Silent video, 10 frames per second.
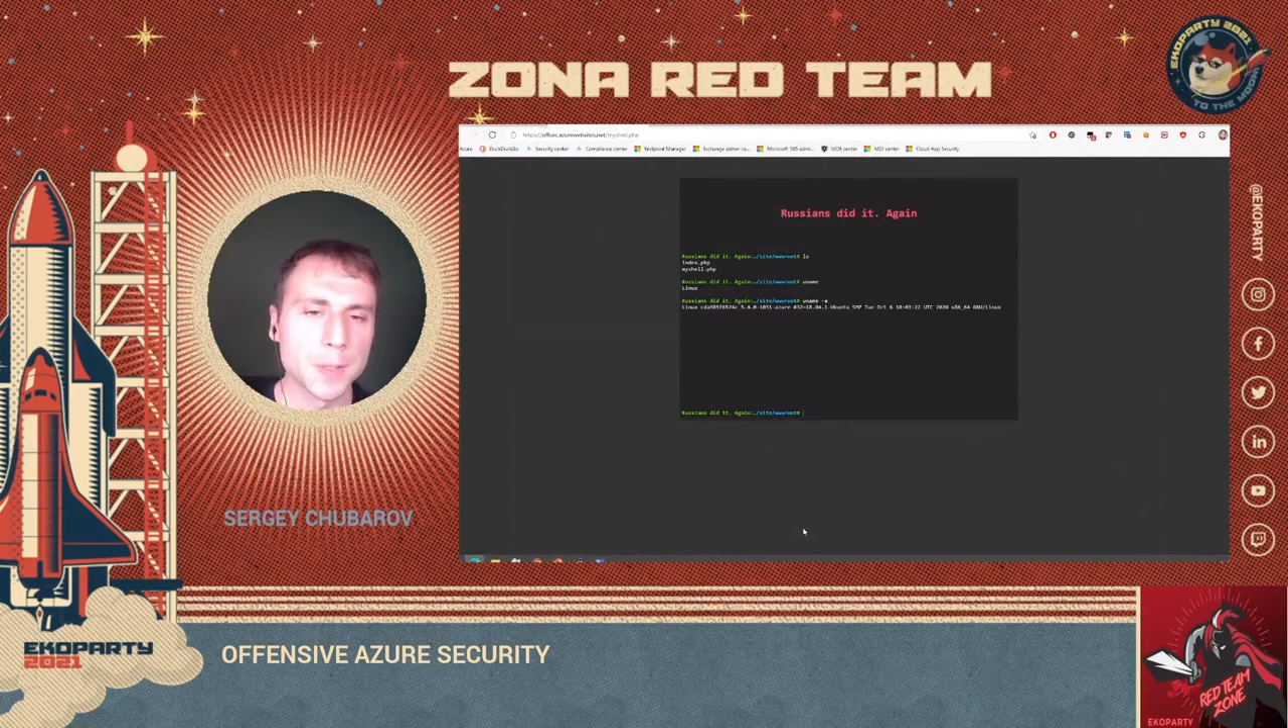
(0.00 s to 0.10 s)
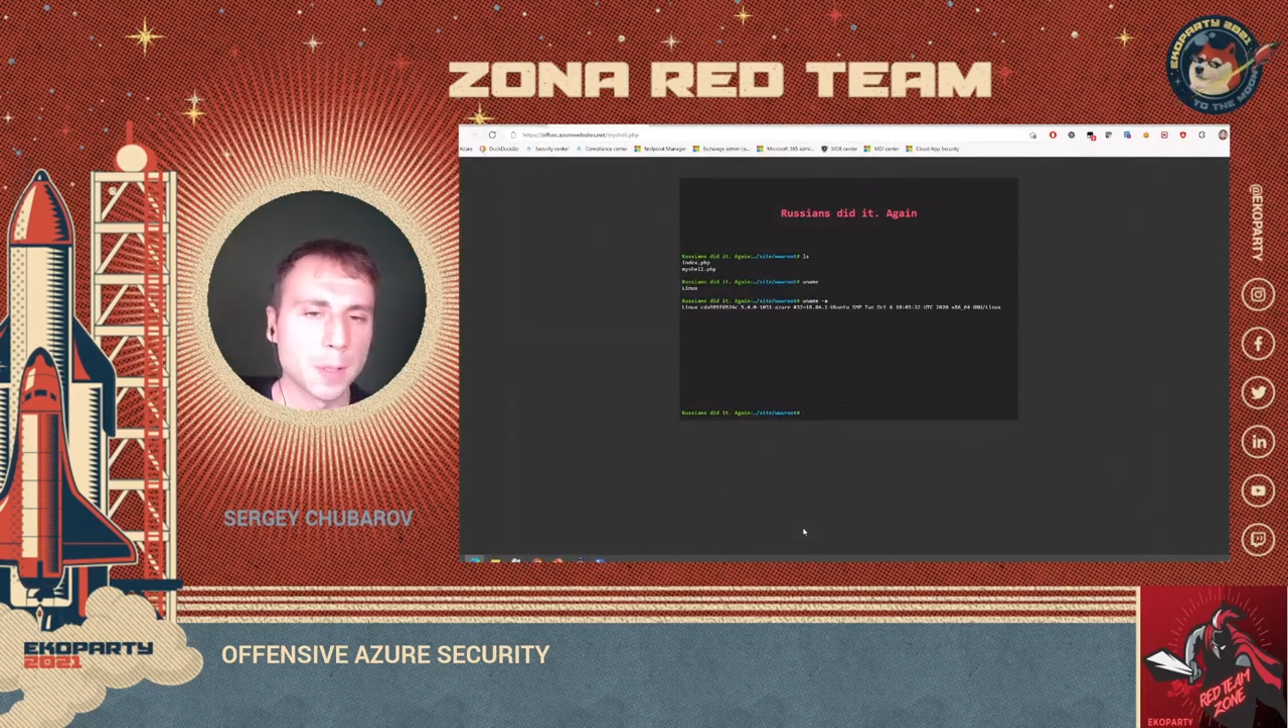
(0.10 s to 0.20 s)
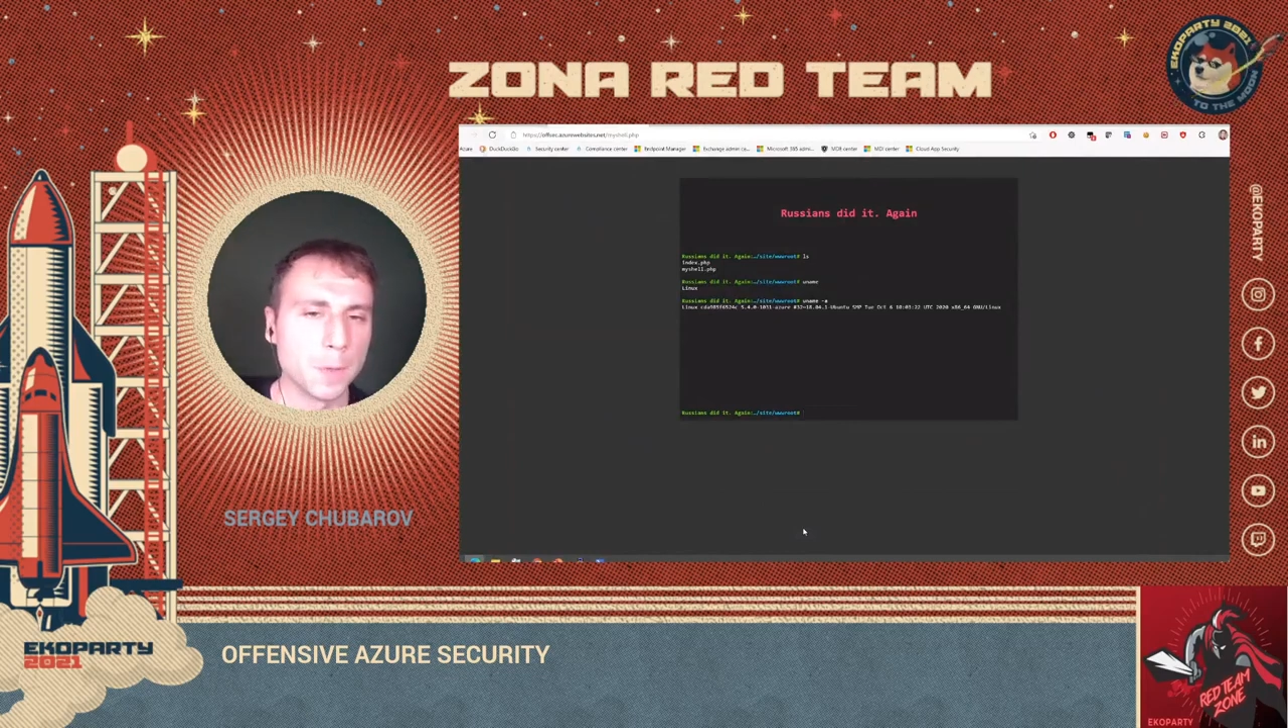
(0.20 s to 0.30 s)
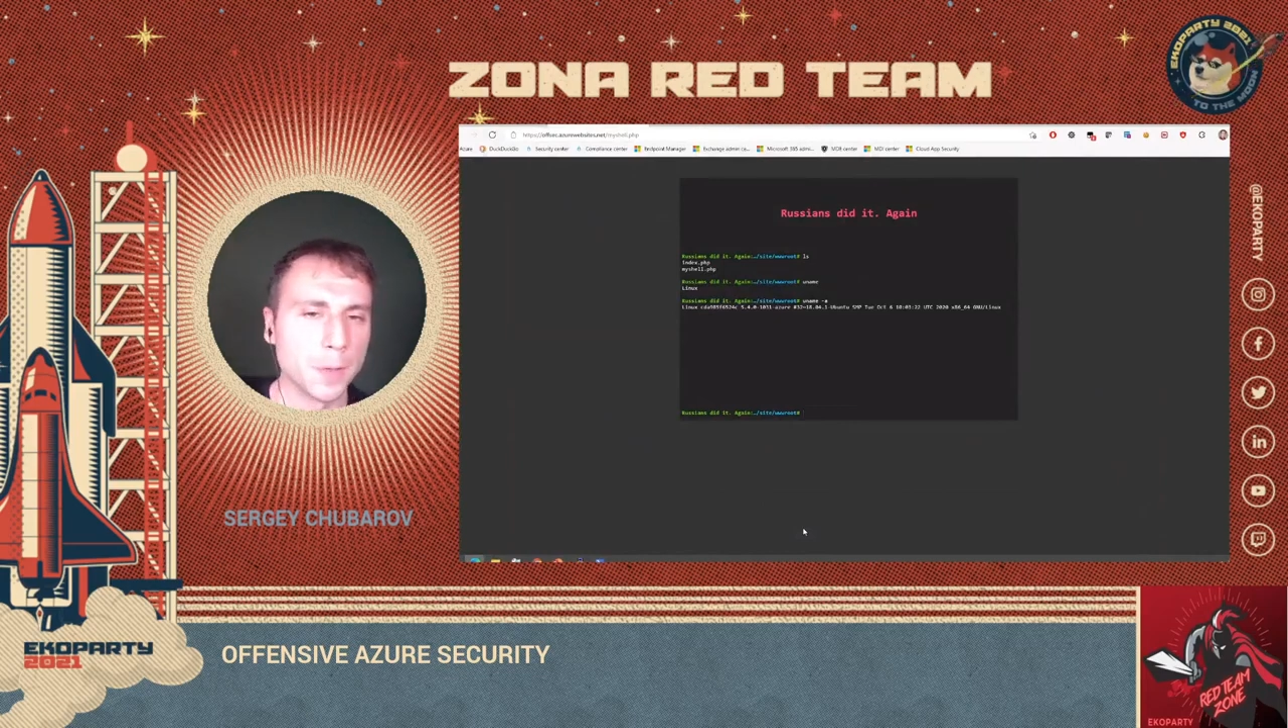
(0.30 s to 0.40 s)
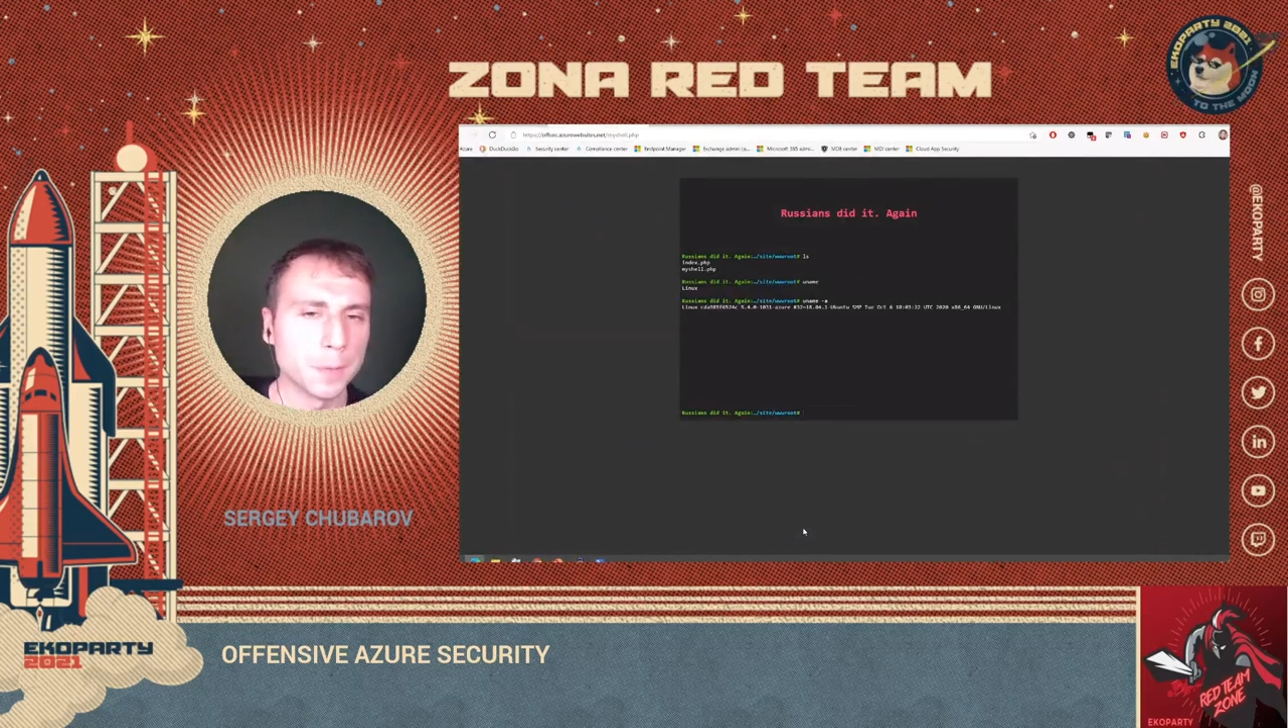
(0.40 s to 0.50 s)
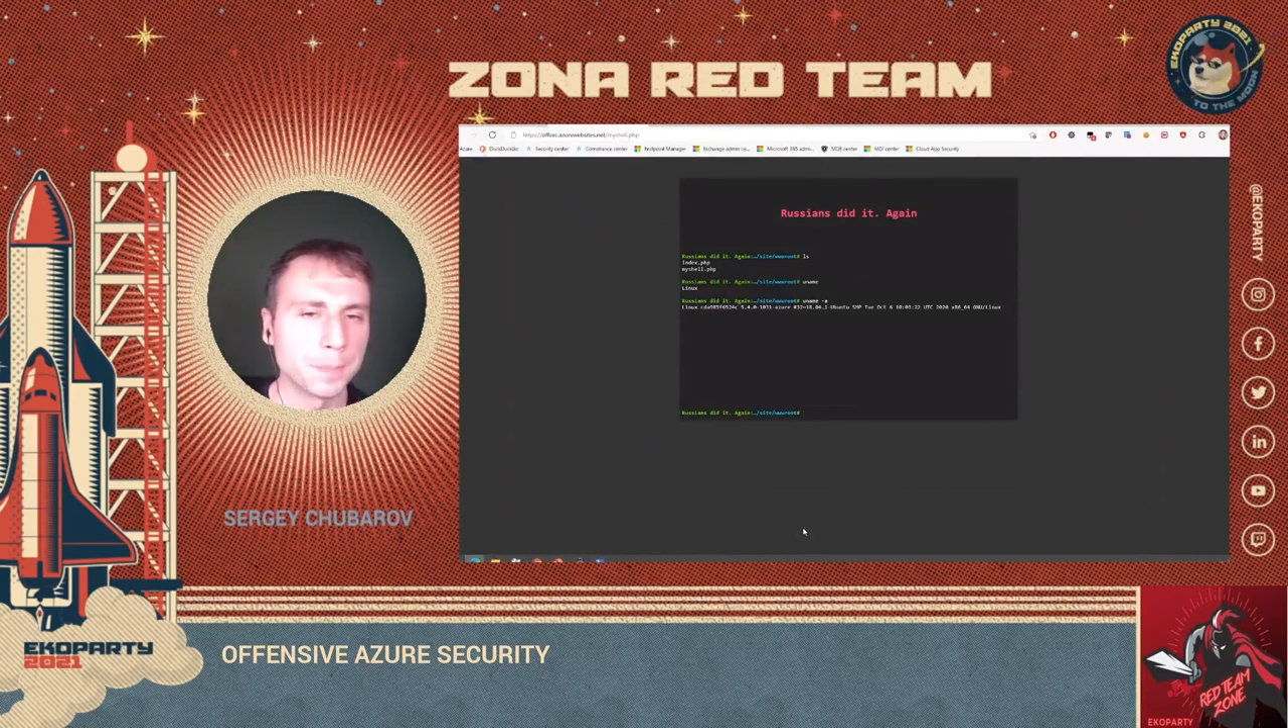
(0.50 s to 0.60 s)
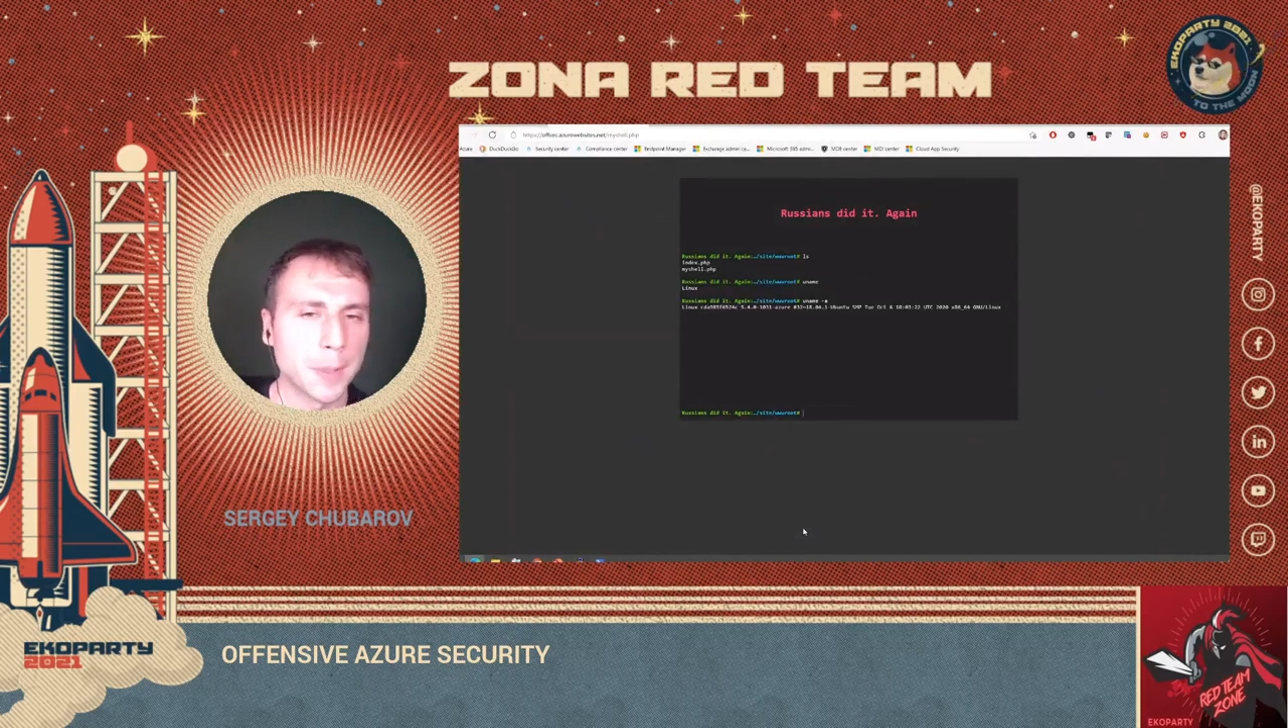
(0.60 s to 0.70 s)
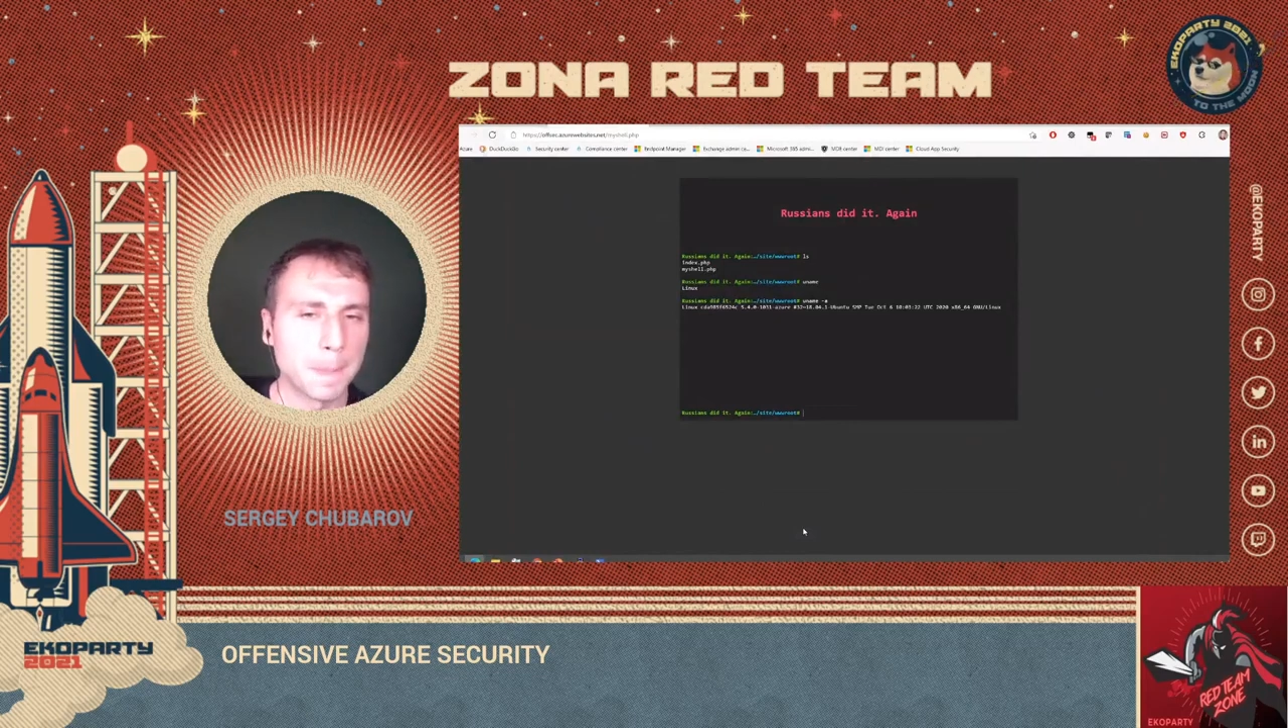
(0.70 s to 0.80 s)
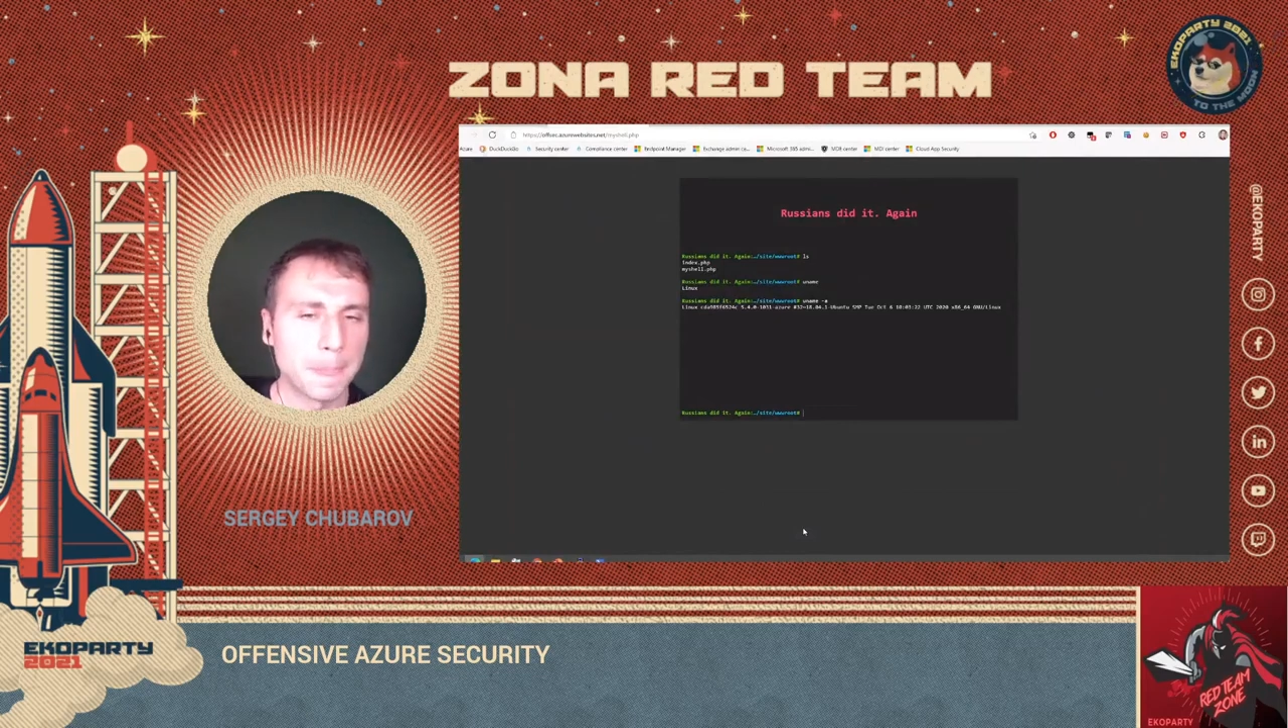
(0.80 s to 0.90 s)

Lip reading: server.